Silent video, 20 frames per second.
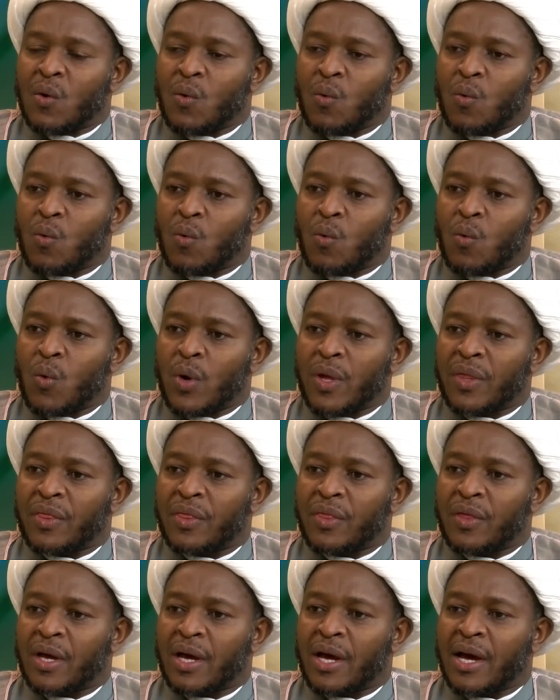with
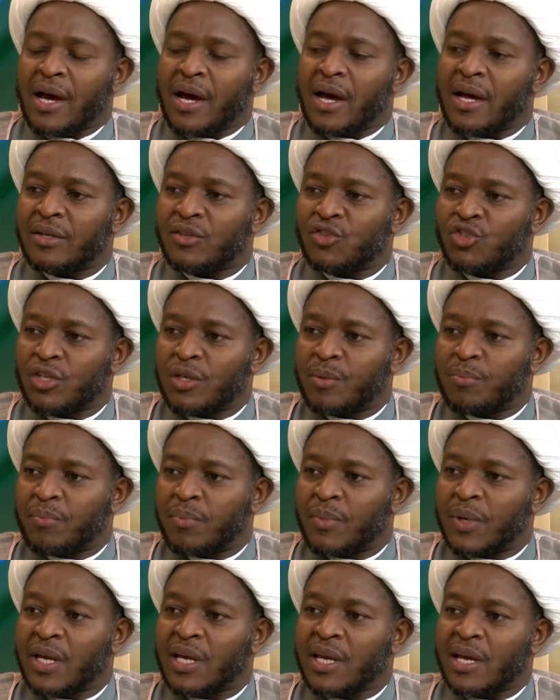hardship
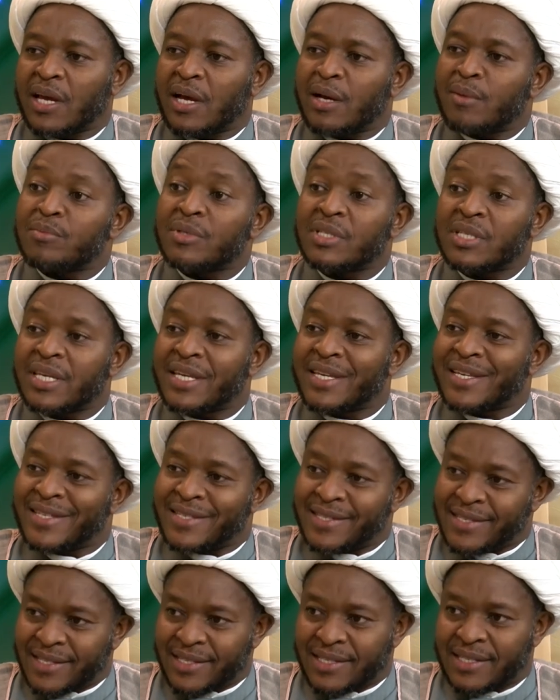comes
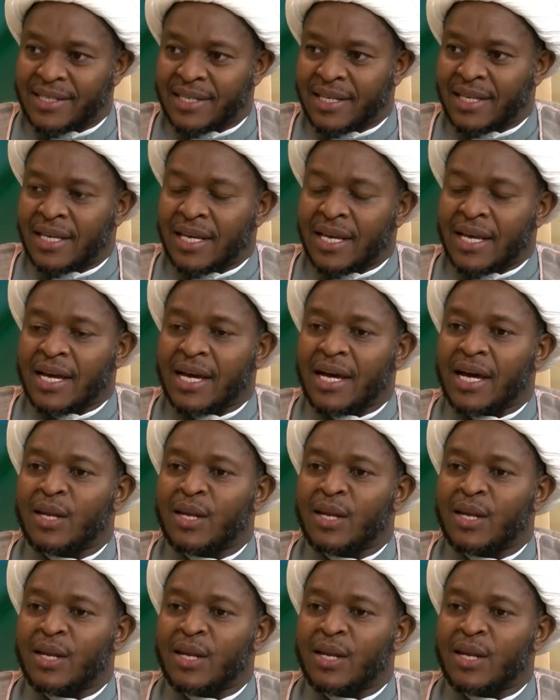ease. Yes.